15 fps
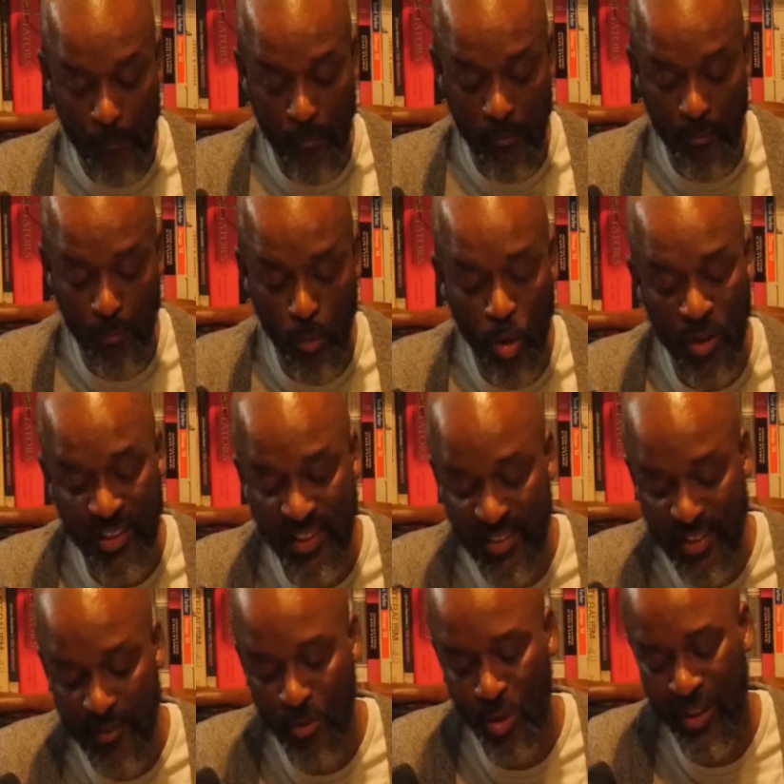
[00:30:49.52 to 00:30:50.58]
more
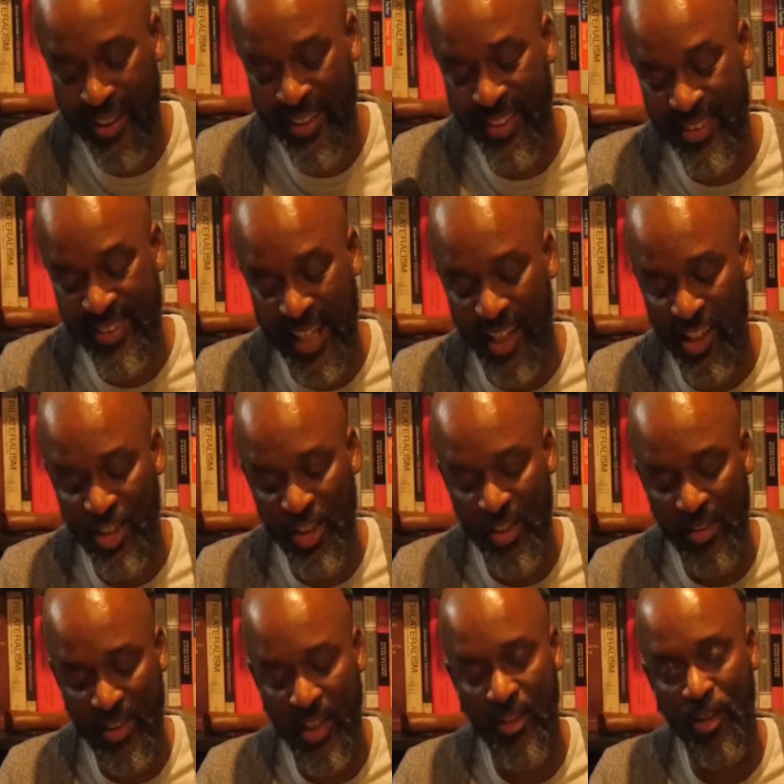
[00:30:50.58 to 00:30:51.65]
civil and
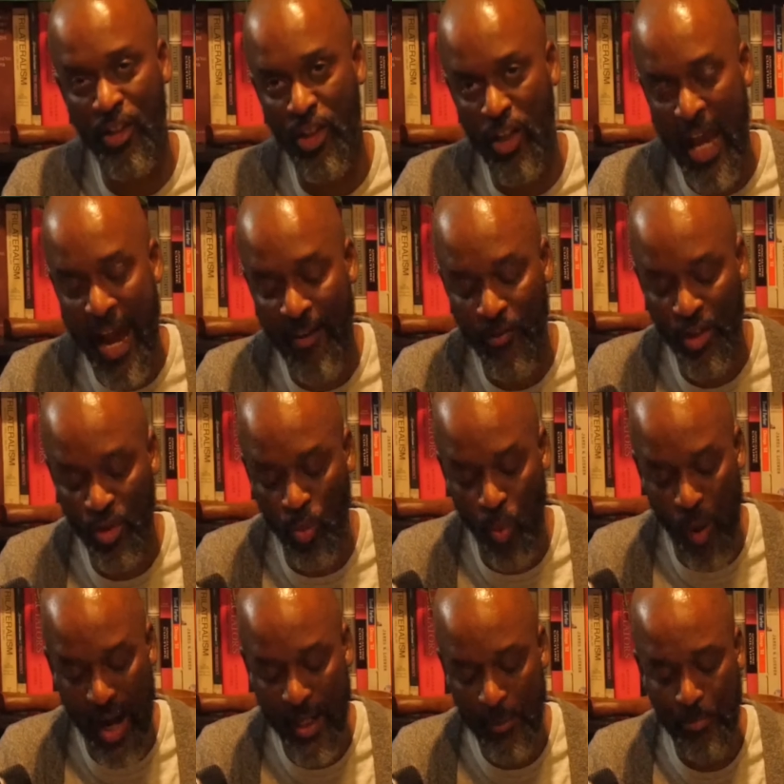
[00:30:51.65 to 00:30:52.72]
intelligent than the average
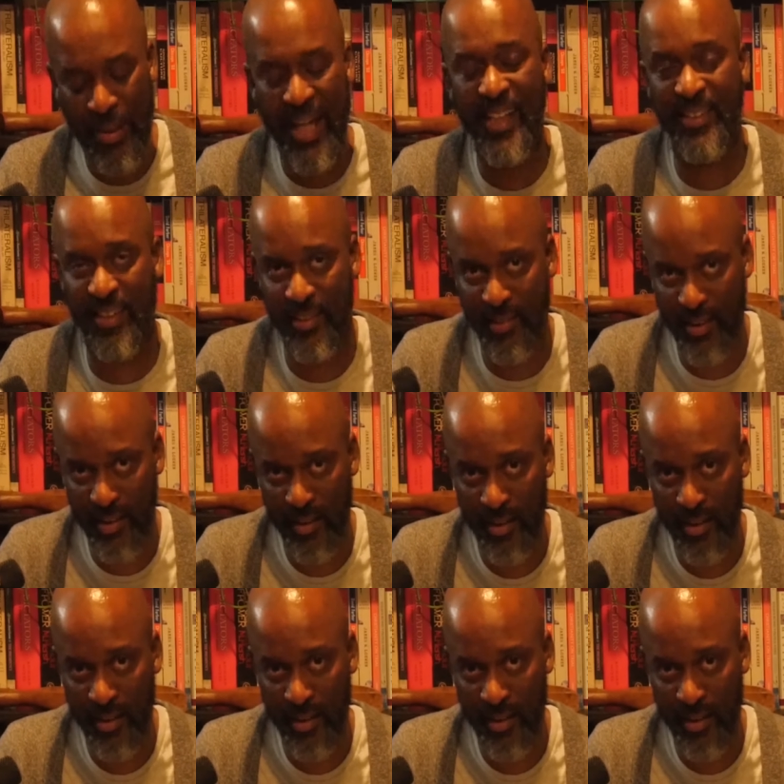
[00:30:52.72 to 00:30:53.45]
white peasant.